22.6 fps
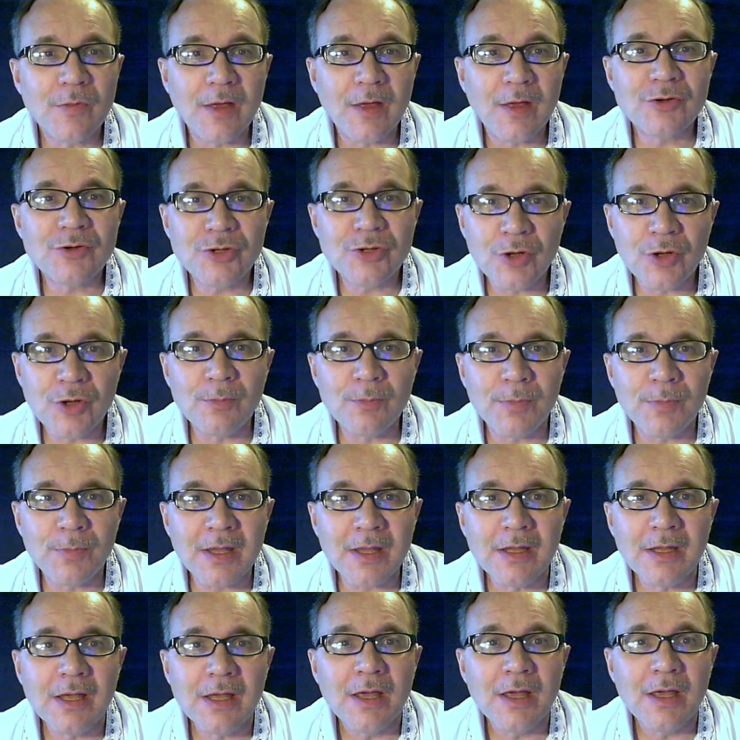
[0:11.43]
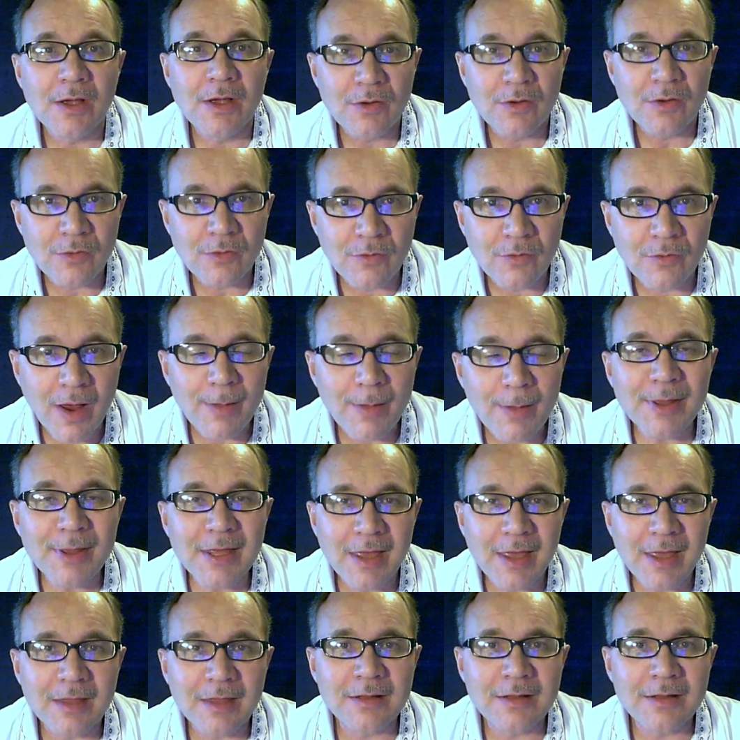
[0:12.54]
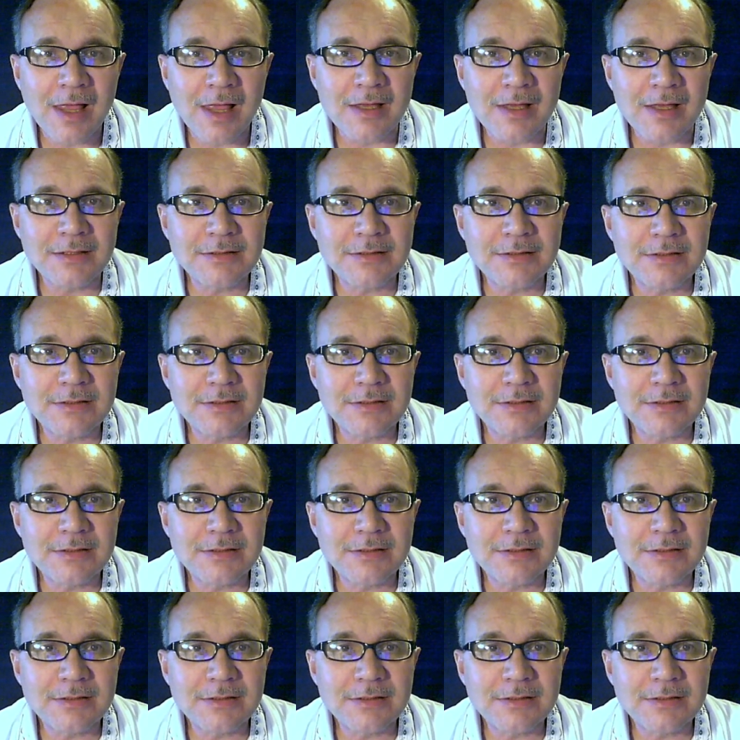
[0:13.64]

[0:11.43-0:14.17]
that should be grabbing headlines.